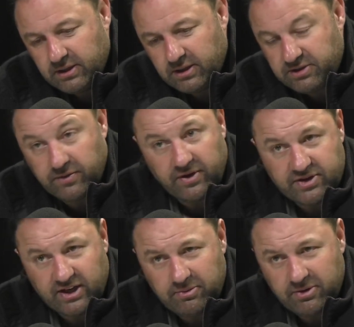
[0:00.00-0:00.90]

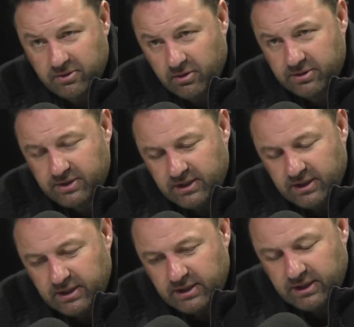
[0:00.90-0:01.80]
Salvation Army, not,
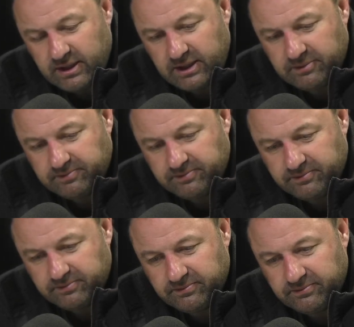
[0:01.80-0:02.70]

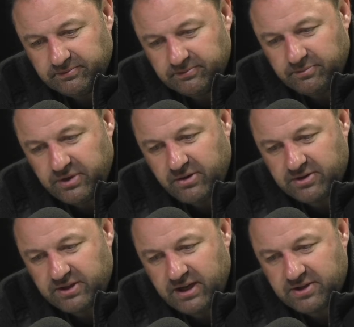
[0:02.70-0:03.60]
because
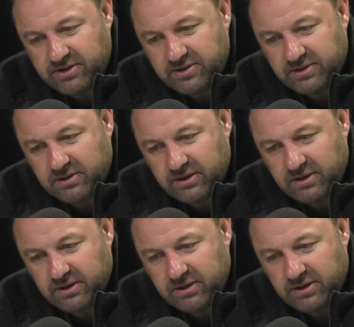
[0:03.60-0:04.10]
it takes